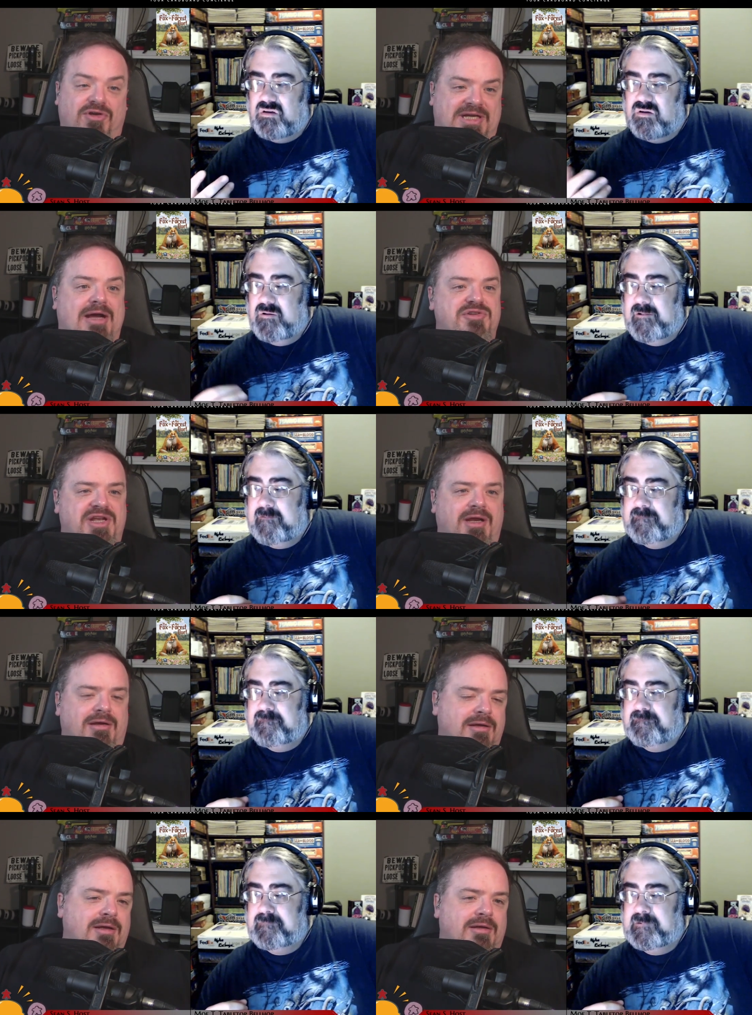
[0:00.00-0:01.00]
Speaker 1: for
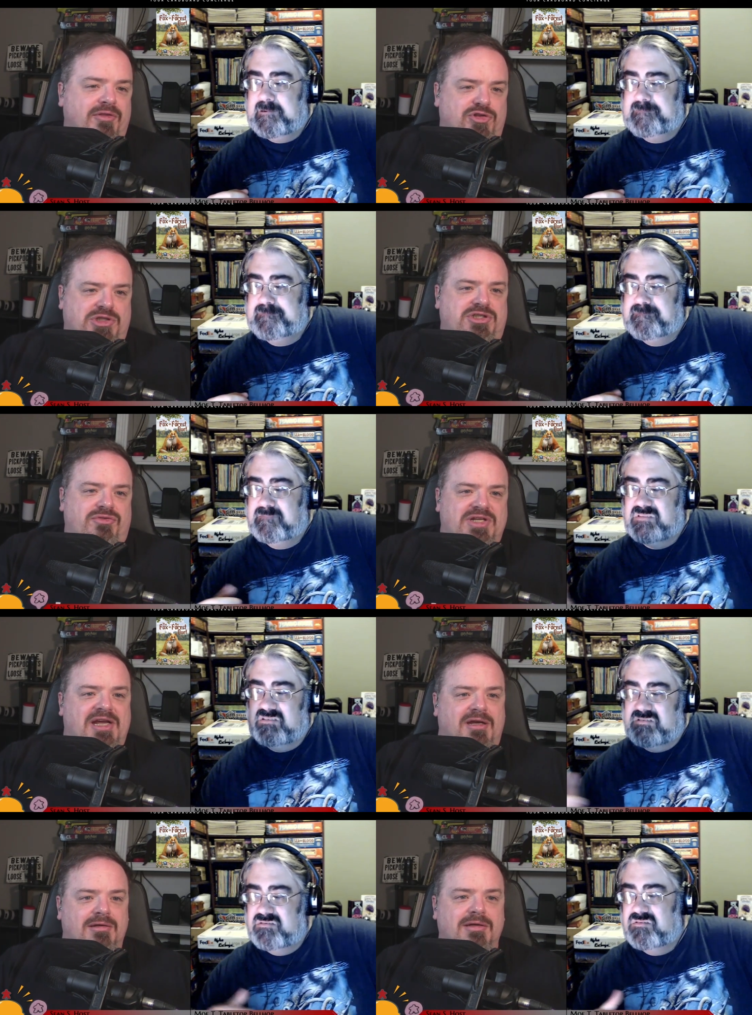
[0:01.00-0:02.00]
counting the tricks you've
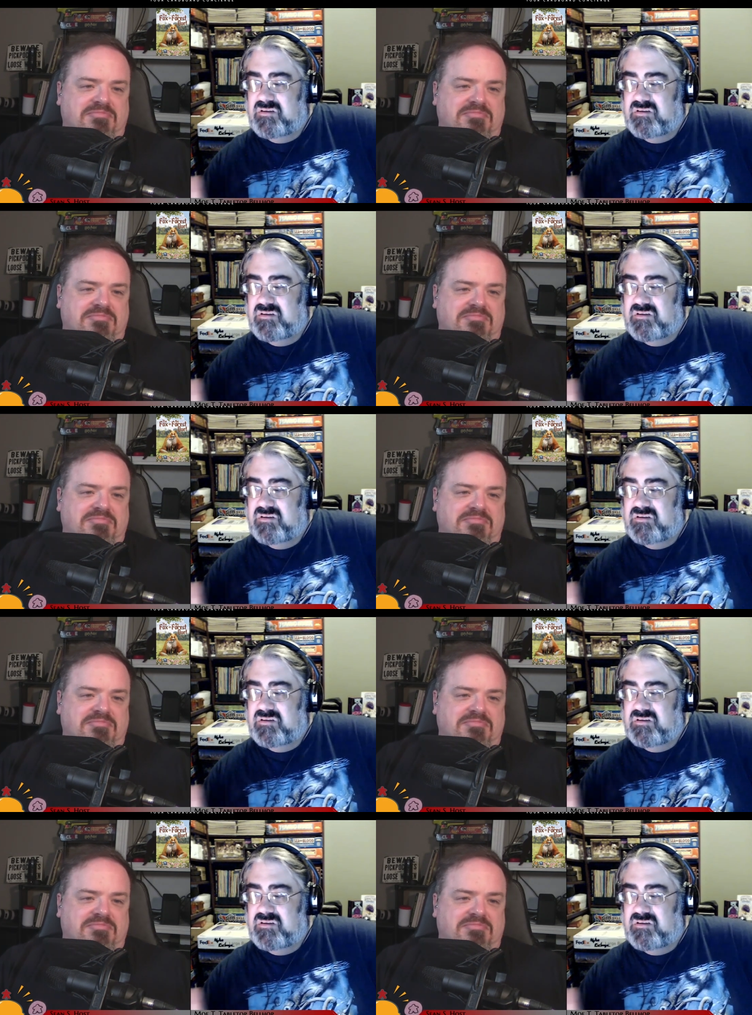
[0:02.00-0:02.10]
taken.